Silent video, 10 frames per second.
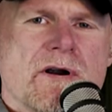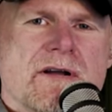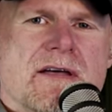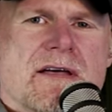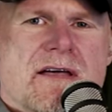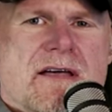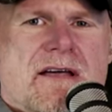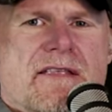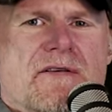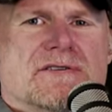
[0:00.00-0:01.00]

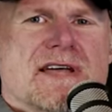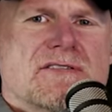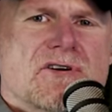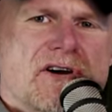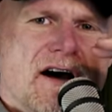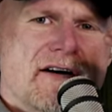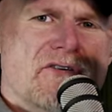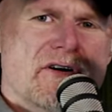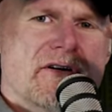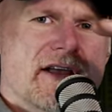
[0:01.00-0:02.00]
And then they'll take their
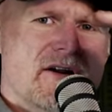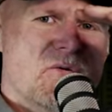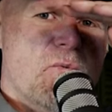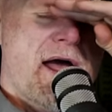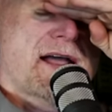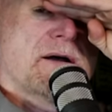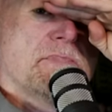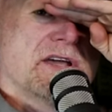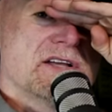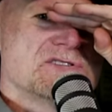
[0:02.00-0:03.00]
cover, and it'll whack
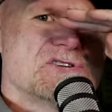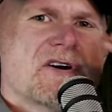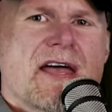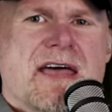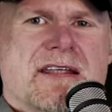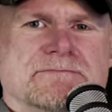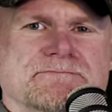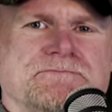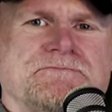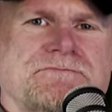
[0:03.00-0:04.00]
up against your head.
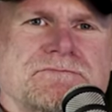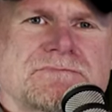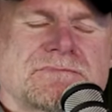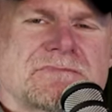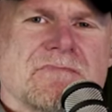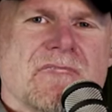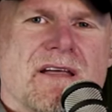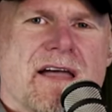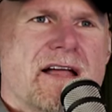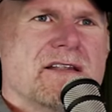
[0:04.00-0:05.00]

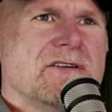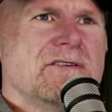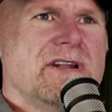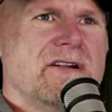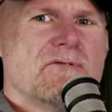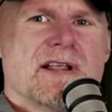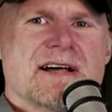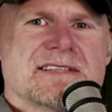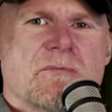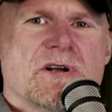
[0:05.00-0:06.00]
And you didn't
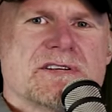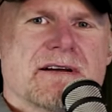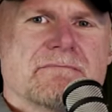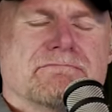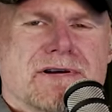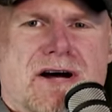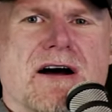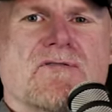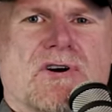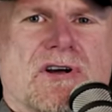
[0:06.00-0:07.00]
realize how much a
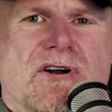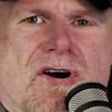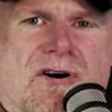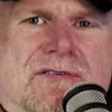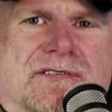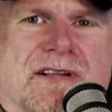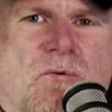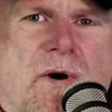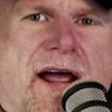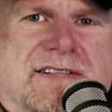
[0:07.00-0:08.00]
cover could hurt until it
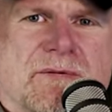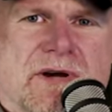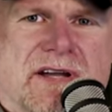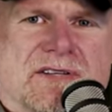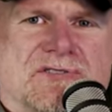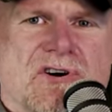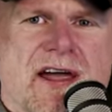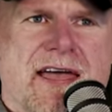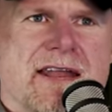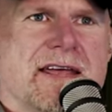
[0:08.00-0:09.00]
whacks up against your
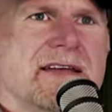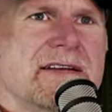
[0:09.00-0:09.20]
head.